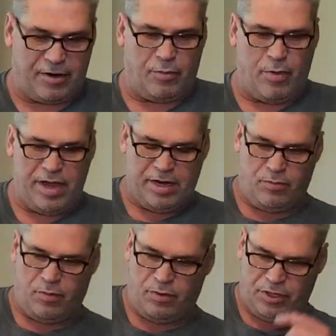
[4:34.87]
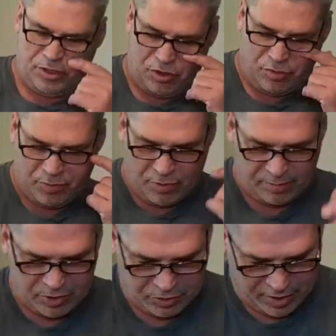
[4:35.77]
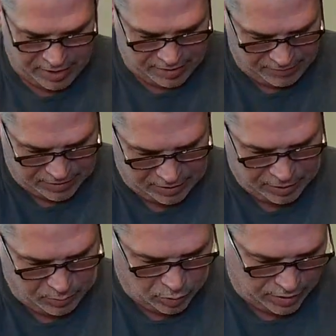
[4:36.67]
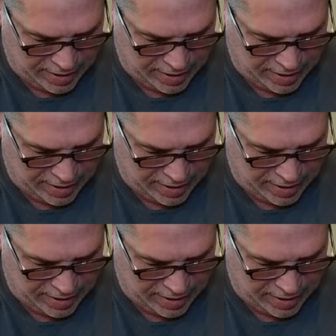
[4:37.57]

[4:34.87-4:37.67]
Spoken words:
of the way and it won't disturb you. I'm just trying to give us a little more